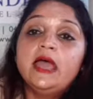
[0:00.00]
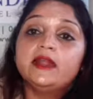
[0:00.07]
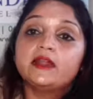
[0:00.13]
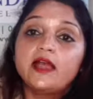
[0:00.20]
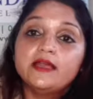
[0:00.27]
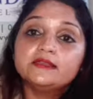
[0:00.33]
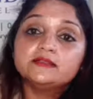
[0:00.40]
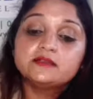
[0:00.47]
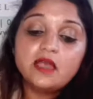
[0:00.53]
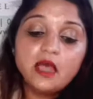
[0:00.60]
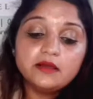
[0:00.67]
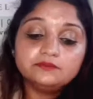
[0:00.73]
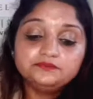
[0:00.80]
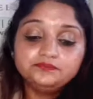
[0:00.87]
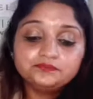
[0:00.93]
And guys,
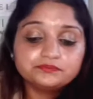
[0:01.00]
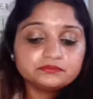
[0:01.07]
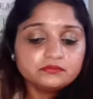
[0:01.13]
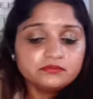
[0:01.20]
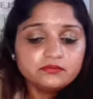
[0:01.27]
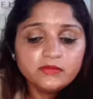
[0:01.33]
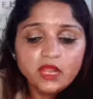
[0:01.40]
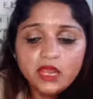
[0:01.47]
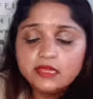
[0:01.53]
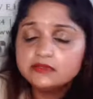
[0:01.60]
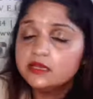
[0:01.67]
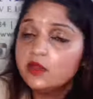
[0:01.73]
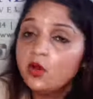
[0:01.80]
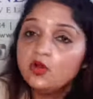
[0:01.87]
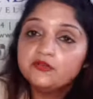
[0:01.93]

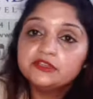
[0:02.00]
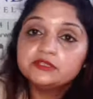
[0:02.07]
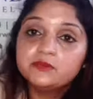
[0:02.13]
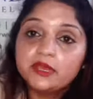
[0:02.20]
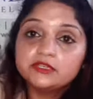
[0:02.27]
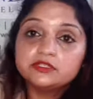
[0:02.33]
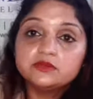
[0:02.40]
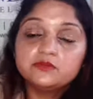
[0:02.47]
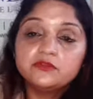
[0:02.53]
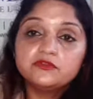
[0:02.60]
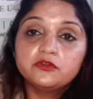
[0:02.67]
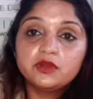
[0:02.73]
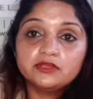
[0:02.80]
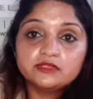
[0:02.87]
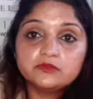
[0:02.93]
as I always mentioned
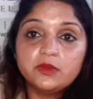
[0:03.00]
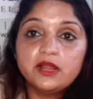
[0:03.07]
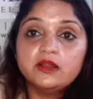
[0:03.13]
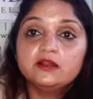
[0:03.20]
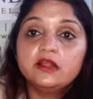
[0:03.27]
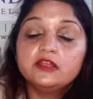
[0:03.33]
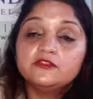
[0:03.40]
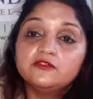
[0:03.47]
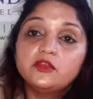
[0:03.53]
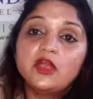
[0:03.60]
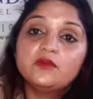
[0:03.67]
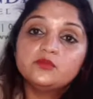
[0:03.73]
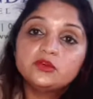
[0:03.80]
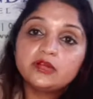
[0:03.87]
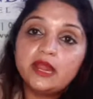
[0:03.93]
before as well, if you
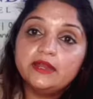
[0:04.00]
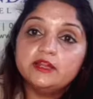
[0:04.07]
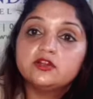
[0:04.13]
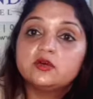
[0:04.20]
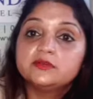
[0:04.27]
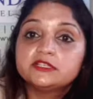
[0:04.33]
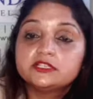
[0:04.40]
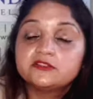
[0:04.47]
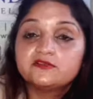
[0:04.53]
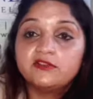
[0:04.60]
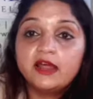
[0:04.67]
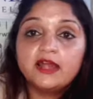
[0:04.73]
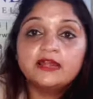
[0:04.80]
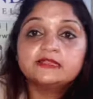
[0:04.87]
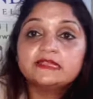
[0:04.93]
have booked any domestic
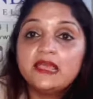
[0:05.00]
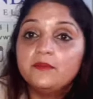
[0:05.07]
flight,